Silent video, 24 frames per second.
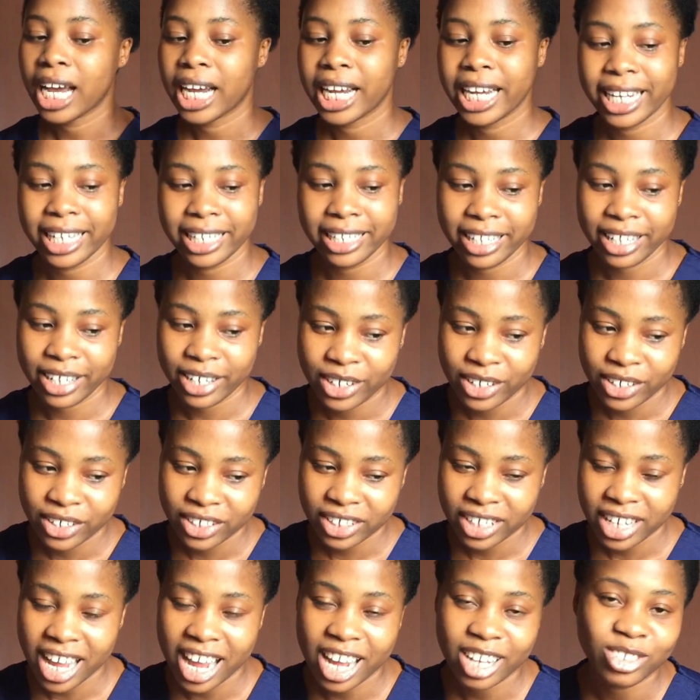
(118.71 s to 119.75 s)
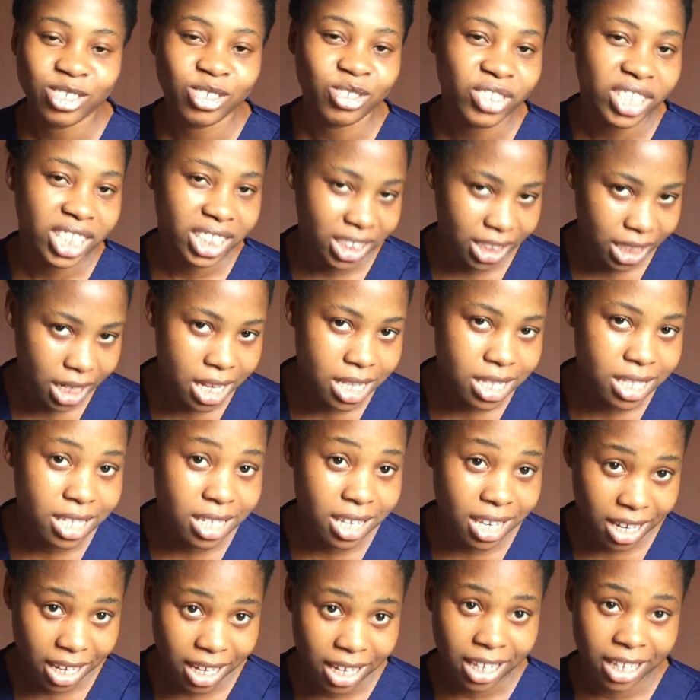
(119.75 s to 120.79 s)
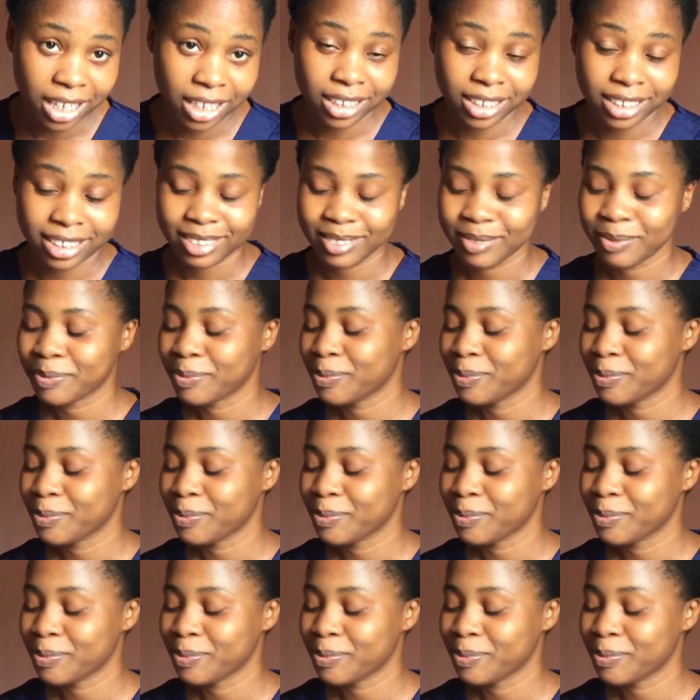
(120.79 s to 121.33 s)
clear and radiant skin.